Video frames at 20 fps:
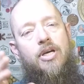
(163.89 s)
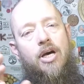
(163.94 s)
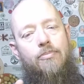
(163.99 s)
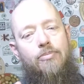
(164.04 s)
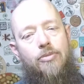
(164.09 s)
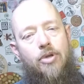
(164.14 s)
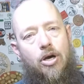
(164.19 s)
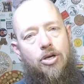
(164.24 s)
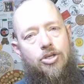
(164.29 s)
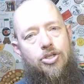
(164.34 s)

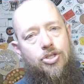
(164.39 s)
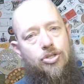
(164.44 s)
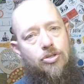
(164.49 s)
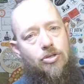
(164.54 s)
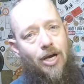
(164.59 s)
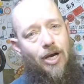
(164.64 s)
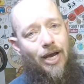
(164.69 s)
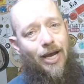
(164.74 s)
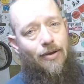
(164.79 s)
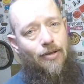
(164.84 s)
I'm not
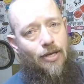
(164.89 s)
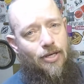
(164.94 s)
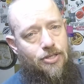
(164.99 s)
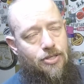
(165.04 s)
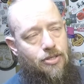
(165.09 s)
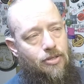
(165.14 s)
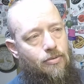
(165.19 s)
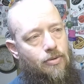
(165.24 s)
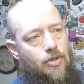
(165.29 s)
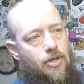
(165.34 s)
sure how that's
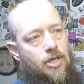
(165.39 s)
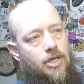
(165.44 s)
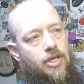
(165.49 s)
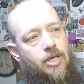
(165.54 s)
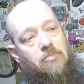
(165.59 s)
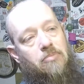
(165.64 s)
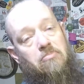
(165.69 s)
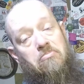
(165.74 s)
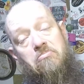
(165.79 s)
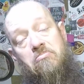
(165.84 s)
going to work,
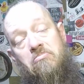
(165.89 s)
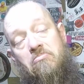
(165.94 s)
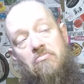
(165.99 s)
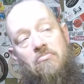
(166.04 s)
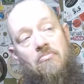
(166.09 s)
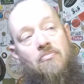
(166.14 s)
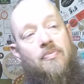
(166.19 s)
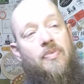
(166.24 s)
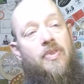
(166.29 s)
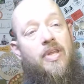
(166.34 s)

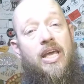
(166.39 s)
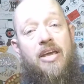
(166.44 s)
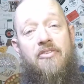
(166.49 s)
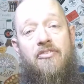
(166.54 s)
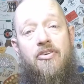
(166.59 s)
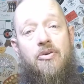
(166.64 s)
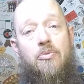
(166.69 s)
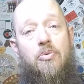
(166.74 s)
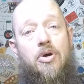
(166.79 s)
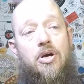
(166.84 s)
if
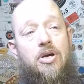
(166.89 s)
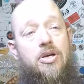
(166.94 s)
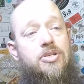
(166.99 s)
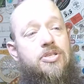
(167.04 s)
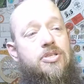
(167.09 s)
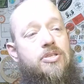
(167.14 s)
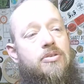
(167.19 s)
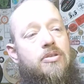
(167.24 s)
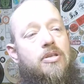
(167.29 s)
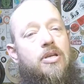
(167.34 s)
it
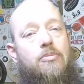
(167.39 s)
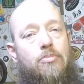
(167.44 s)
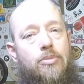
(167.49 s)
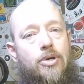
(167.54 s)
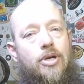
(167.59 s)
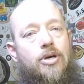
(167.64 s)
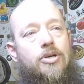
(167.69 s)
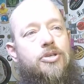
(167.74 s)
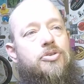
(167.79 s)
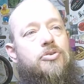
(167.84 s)
works,
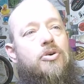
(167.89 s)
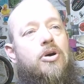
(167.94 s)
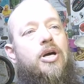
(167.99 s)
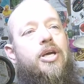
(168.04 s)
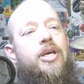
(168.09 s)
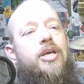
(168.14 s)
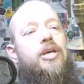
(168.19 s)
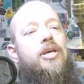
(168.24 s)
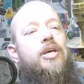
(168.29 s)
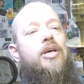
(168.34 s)
but I'll try.